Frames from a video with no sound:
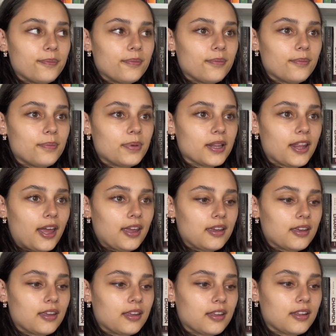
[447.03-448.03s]
But like,
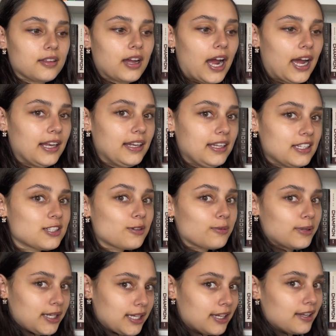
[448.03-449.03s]
I need to
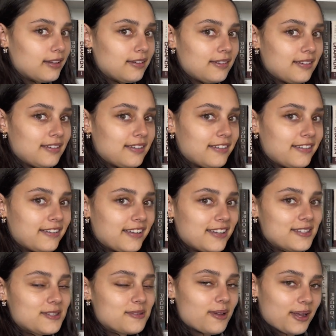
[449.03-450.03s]
read it
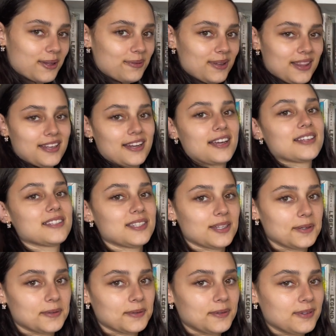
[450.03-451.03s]
so I can read the next
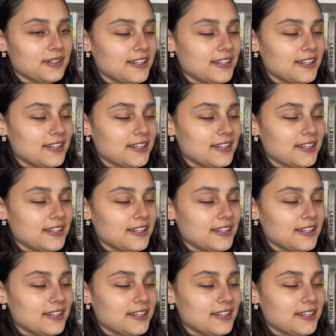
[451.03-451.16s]
2.